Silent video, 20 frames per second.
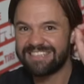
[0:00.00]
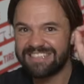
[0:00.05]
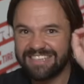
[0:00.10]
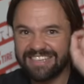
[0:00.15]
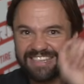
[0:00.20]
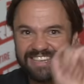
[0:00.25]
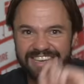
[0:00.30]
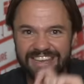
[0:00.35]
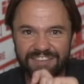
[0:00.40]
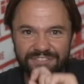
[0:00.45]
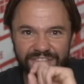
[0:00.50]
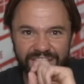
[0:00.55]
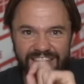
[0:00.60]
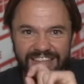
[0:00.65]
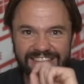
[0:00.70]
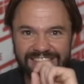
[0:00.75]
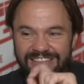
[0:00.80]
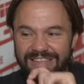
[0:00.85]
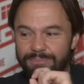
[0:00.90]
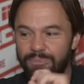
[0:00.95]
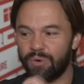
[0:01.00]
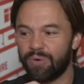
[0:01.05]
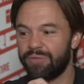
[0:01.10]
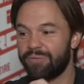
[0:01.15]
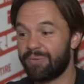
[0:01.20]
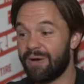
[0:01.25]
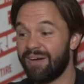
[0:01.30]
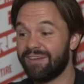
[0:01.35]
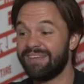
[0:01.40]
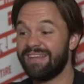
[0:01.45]
significantly more
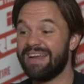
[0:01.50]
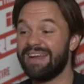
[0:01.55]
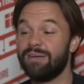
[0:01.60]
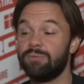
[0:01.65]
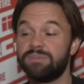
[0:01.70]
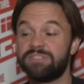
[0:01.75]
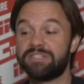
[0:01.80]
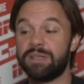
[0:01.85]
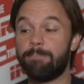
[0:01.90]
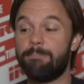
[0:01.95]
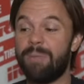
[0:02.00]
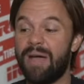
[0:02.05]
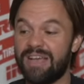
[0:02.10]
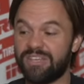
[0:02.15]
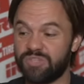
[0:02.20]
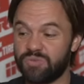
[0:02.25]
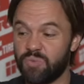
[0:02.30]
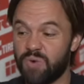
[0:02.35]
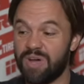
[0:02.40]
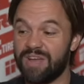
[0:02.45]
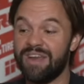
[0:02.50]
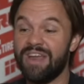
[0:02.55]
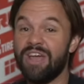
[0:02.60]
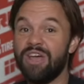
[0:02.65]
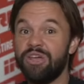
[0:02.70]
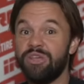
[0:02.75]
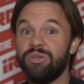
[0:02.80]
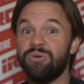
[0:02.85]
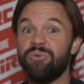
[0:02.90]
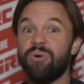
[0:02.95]
throttle, and it was the best one.
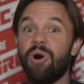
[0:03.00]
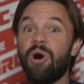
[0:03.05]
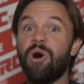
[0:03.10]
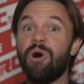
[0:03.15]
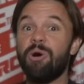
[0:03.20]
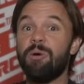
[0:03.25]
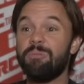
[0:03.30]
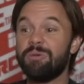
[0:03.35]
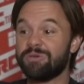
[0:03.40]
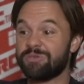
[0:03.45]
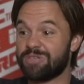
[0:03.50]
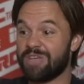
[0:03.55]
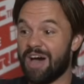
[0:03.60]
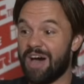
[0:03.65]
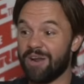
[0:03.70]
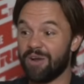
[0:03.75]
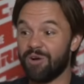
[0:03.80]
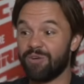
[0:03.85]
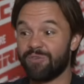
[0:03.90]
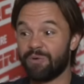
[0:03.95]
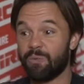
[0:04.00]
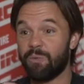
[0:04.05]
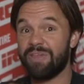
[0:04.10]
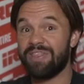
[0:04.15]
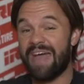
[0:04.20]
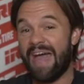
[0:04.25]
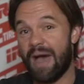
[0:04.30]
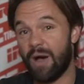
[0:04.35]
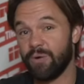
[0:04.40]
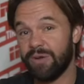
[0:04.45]
You almost got over
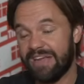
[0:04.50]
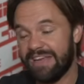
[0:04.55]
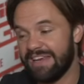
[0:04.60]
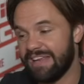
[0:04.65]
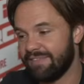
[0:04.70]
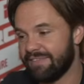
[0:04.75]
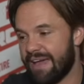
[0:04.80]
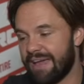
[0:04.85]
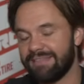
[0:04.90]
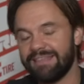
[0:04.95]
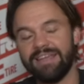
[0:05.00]
without hitting that